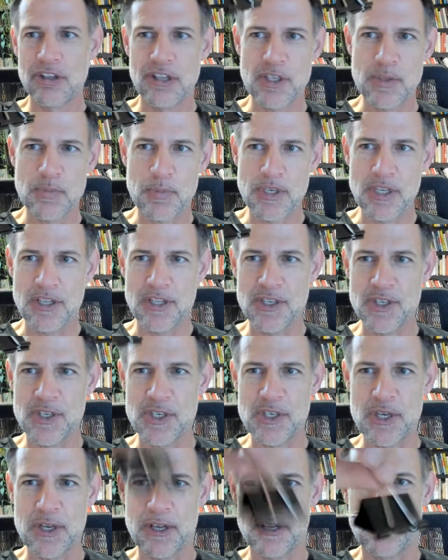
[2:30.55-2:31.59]
Let's pretend this
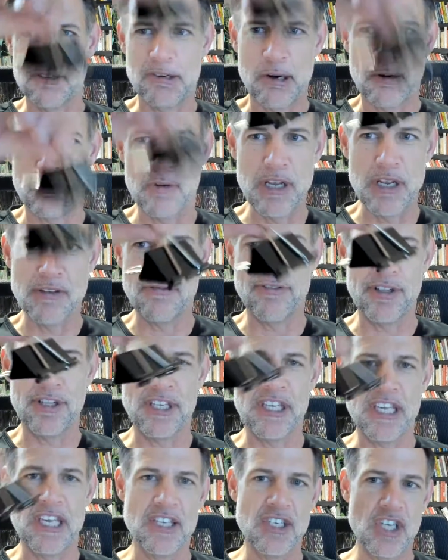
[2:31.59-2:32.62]
is a, a ring full
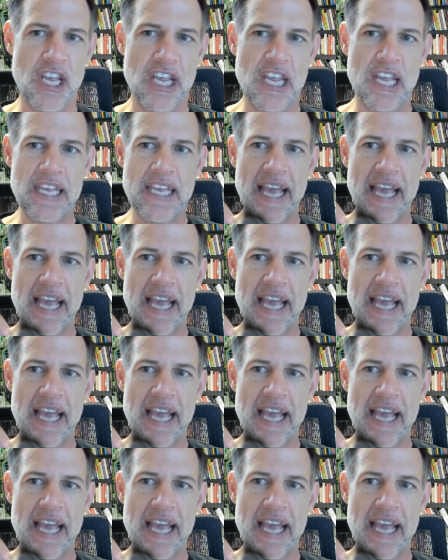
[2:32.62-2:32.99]
of keys.